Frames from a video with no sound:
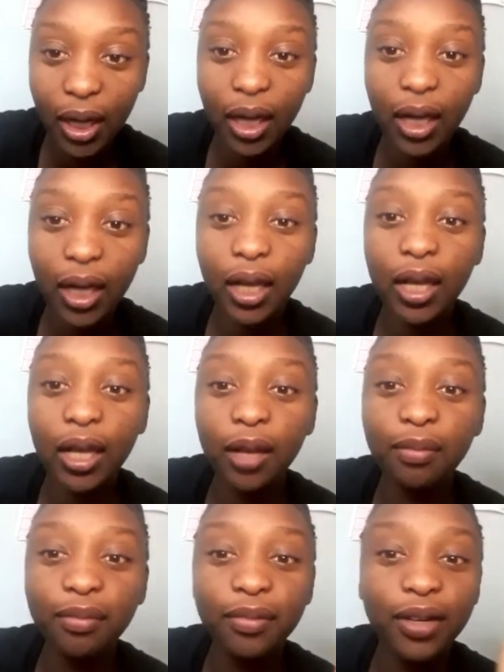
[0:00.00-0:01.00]

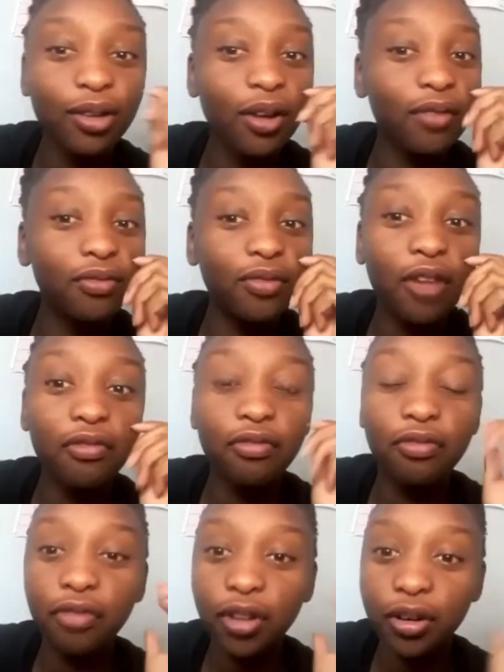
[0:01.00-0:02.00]
You have a
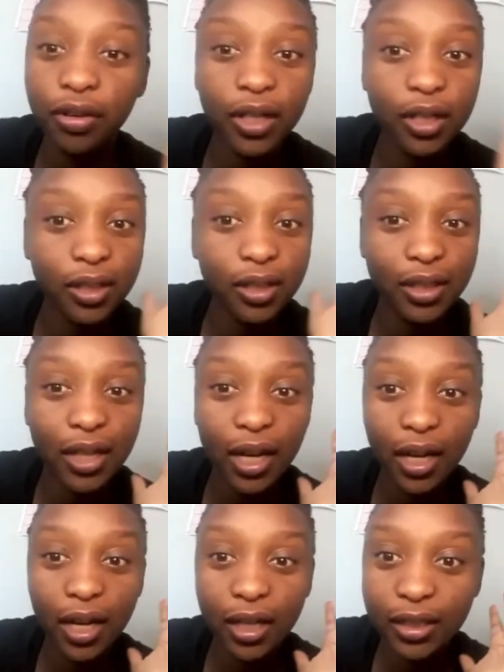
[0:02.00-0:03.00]
very
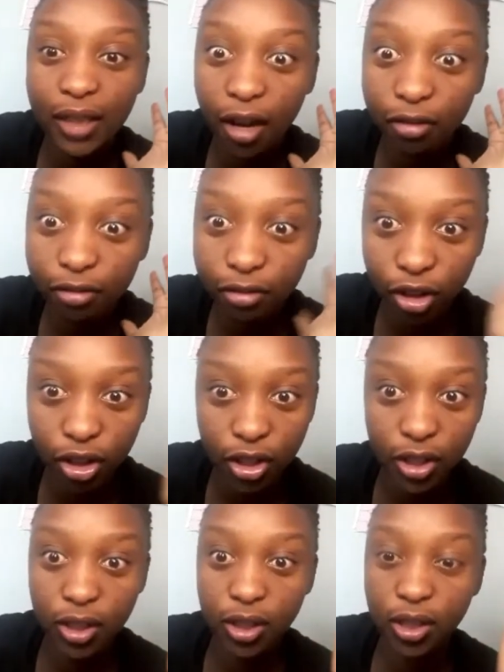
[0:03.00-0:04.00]

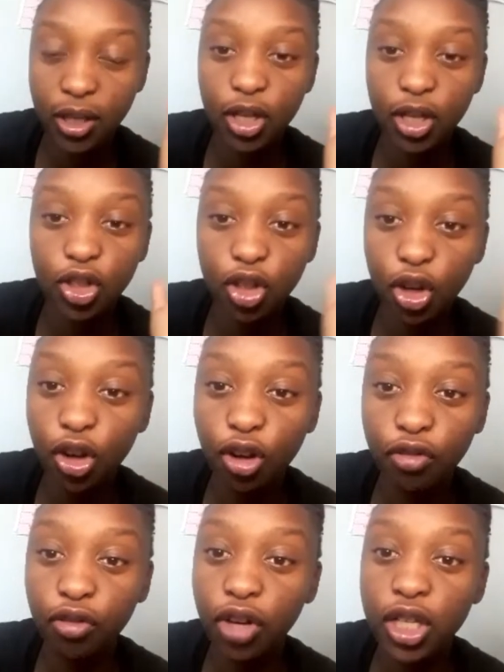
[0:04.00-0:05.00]
diverse circle of
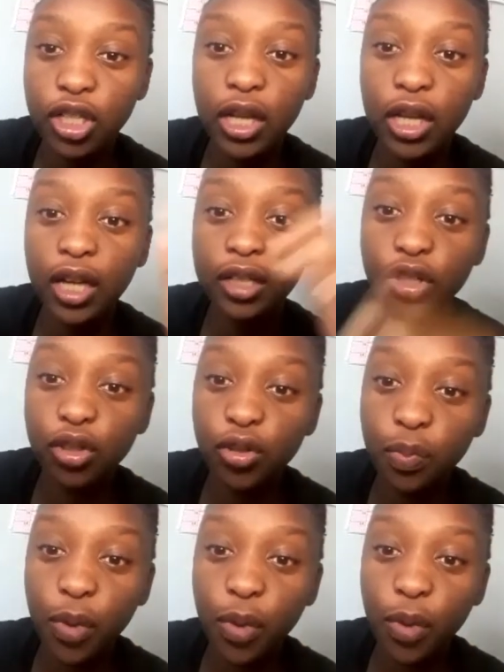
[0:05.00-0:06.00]
friends. Like this
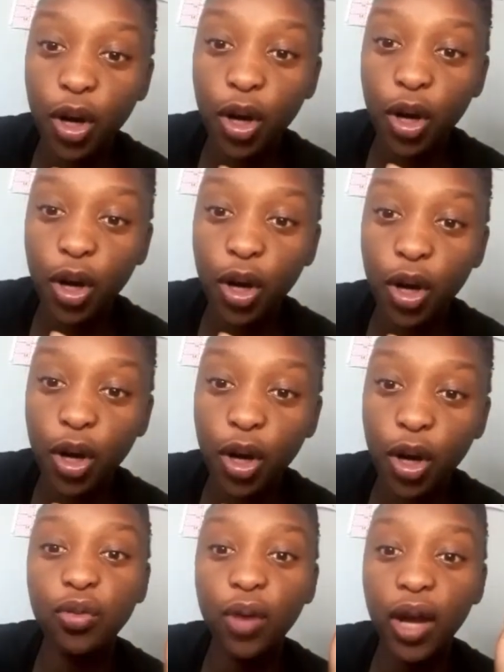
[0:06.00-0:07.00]
past
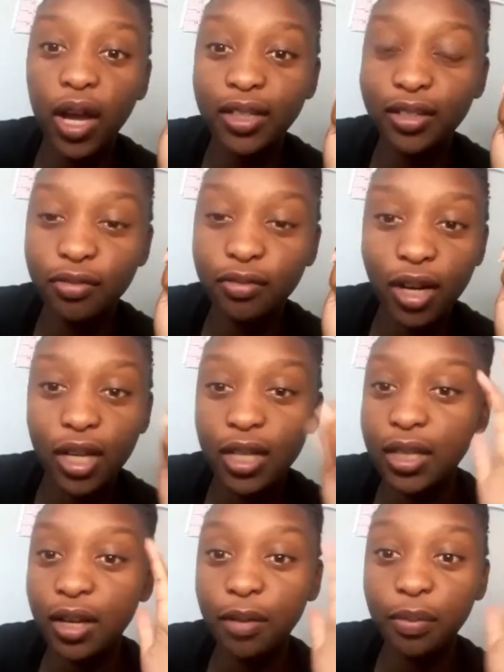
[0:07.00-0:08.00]
weekend, you were at Diwali
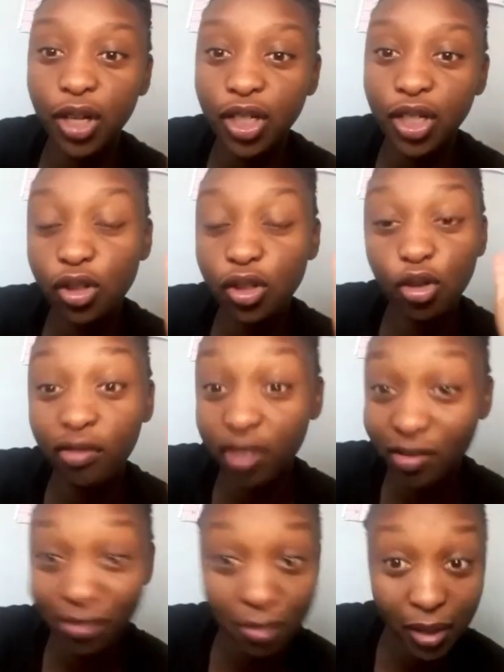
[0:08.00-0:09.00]
celebrations. I've
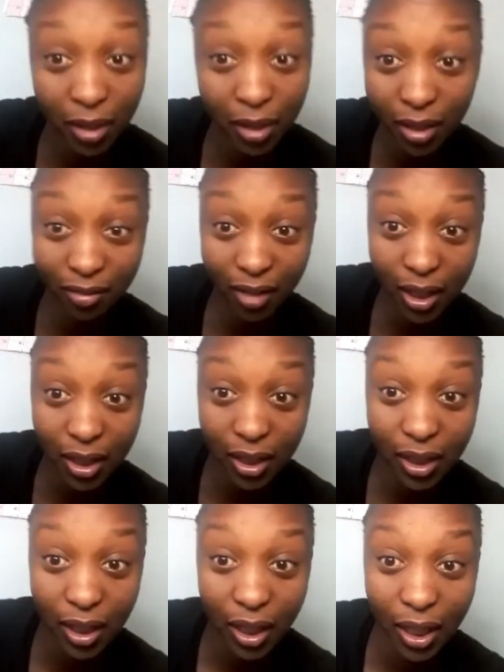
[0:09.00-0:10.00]
never been invited
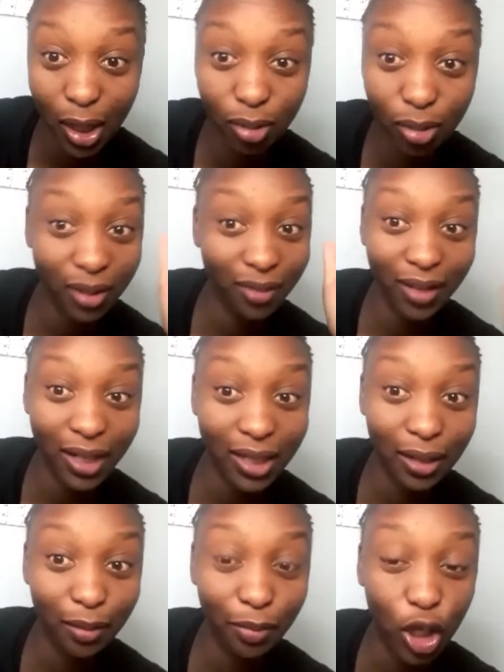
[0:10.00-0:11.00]
to a Diwali
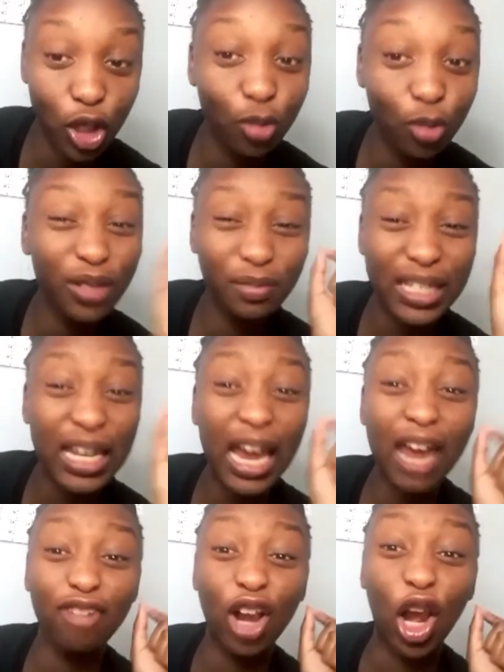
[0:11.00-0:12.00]
celebrations, which means I
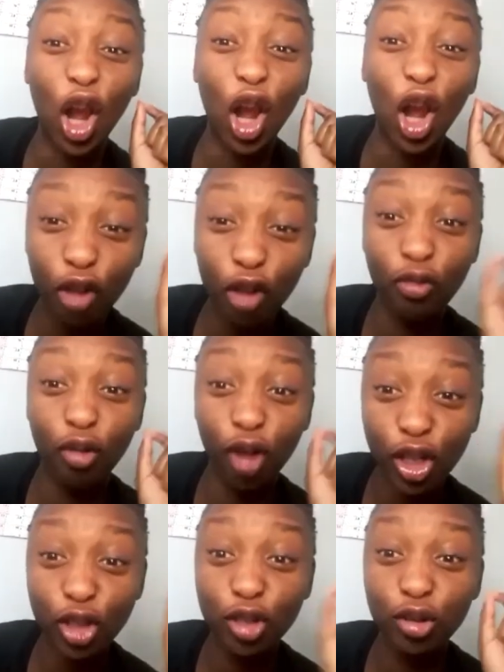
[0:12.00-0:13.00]
have a lot of
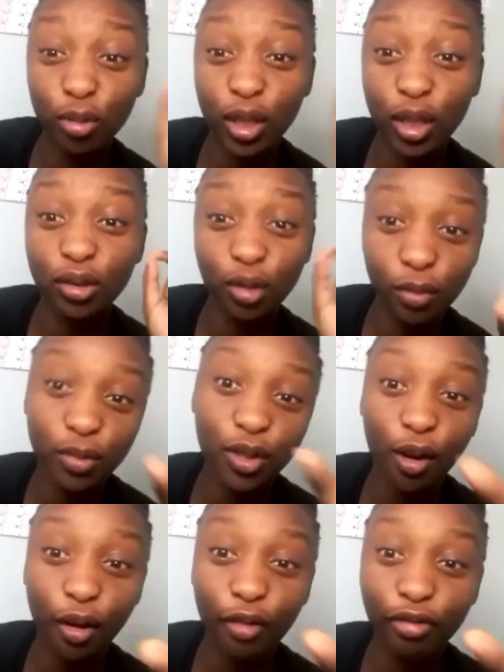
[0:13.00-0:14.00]
work to do in terms
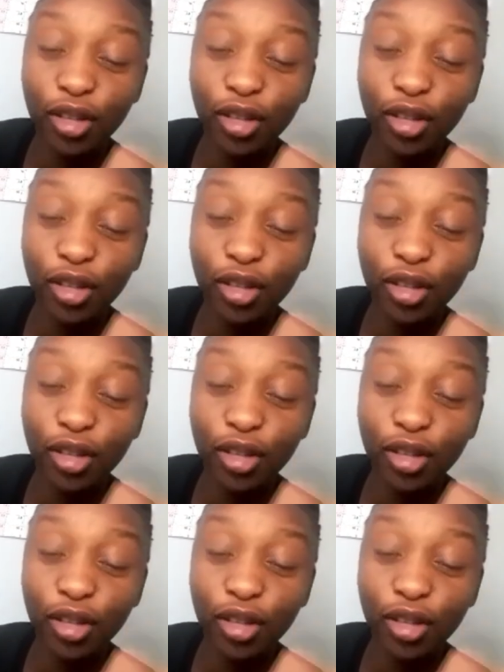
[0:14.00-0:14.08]
of,